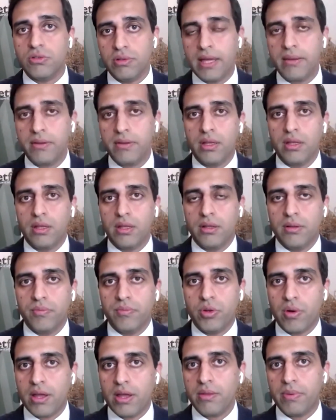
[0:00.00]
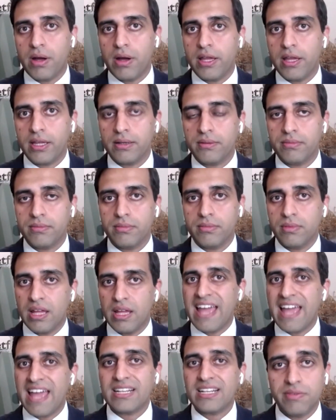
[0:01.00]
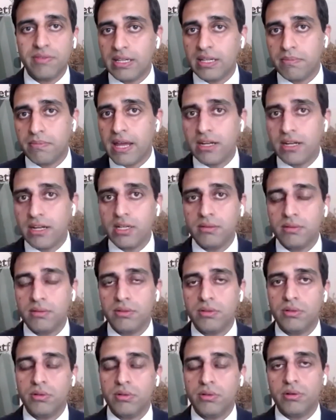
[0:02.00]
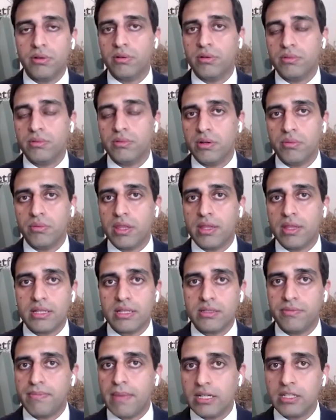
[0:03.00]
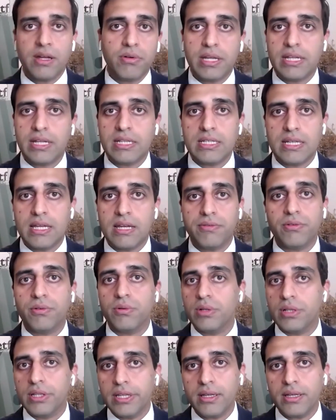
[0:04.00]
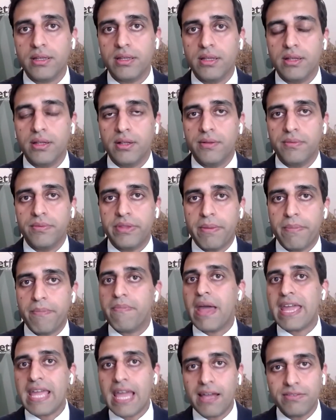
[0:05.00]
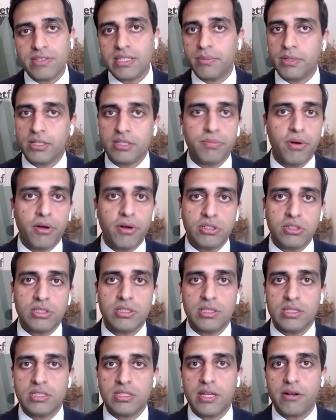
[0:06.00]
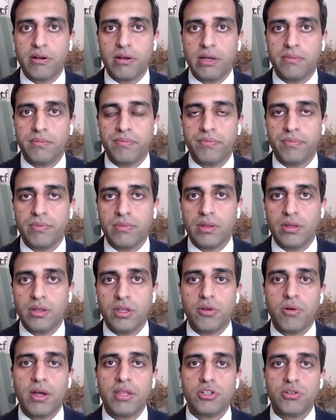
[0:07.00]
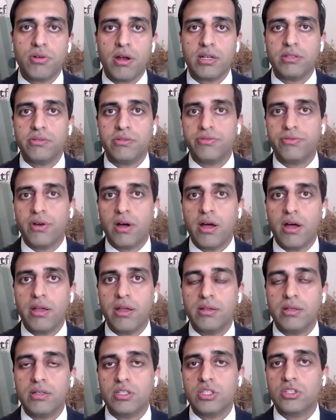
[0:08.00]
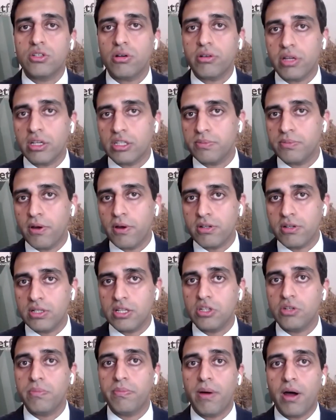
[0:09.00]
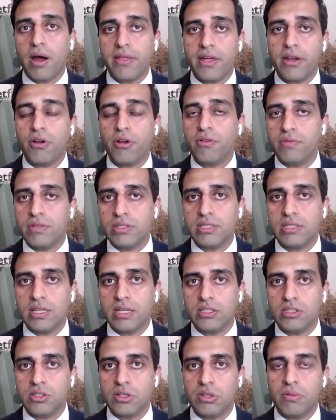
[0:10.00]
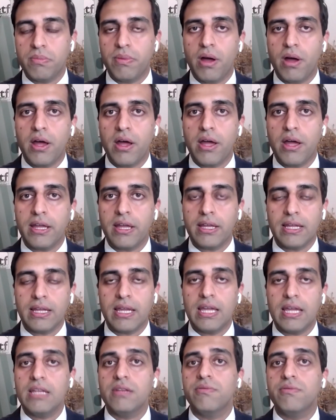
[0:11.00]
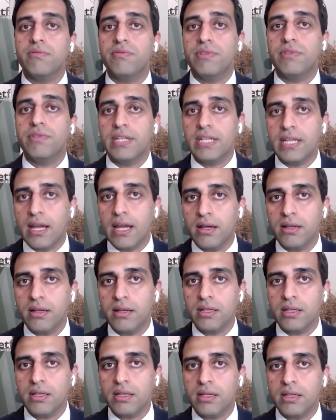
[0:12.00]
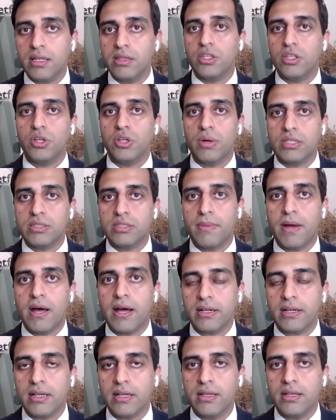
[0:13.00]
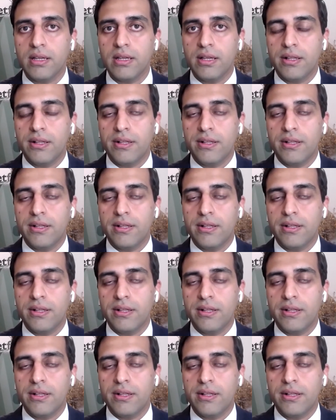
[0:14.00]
You're either buying an active ETF manager, who are, you know, whether that's a managed fund or an ETF or a LIC, that may have some exposure to this area. You're either trying to find stock exposure and you buy that overseas. So you're buying NVIDIA in the US market.